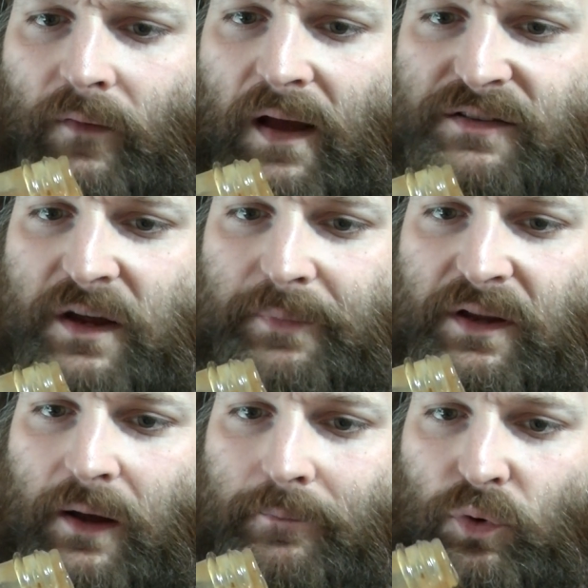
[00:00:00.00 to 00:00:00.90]
as I
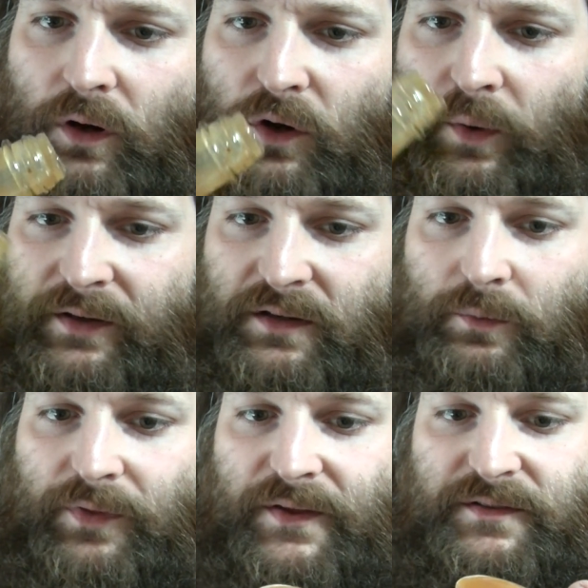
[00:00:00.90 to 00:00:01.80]
become more acquainted
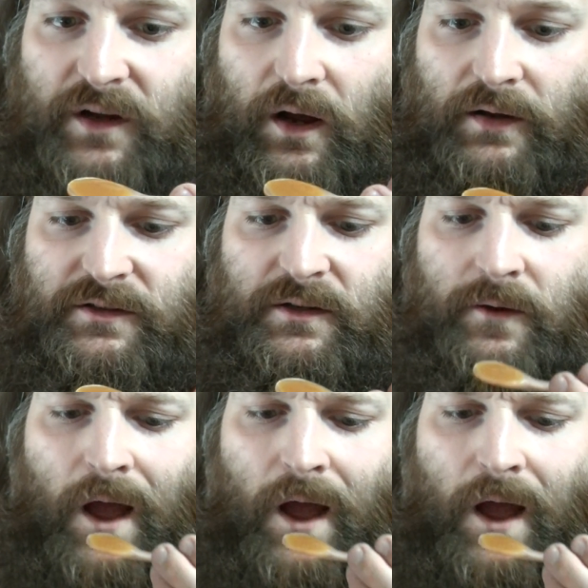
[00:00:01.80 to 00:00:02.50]
with the sauce.